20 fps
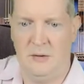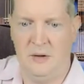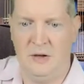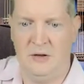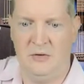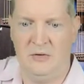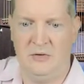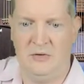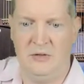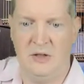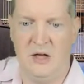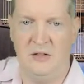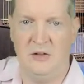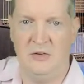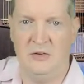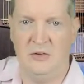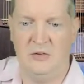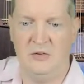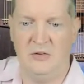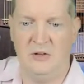it's that
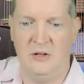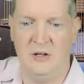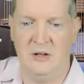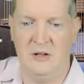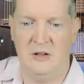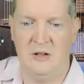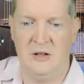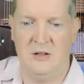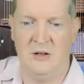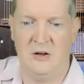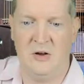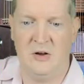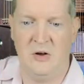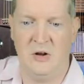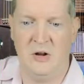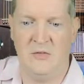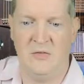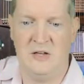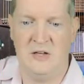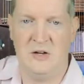this is the
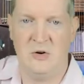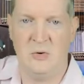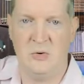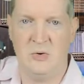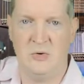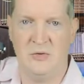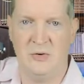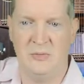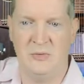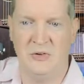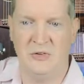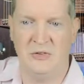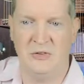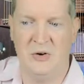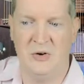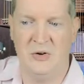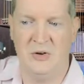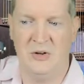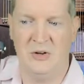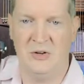kind of E chord from the
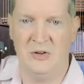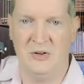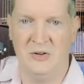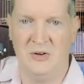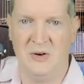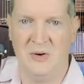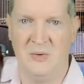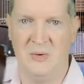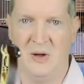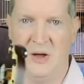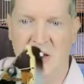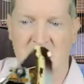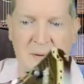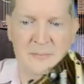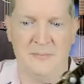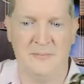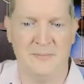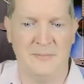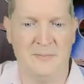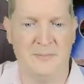side. Okay,
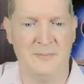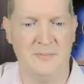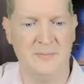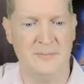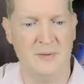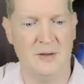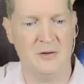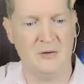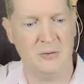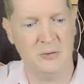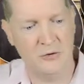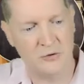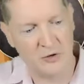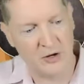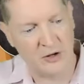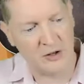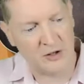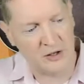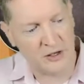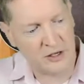so I'm going to do
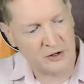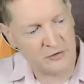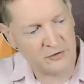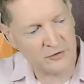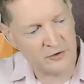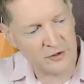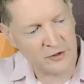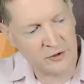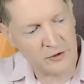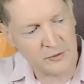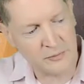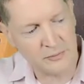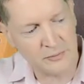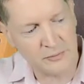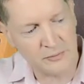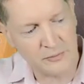that again for you.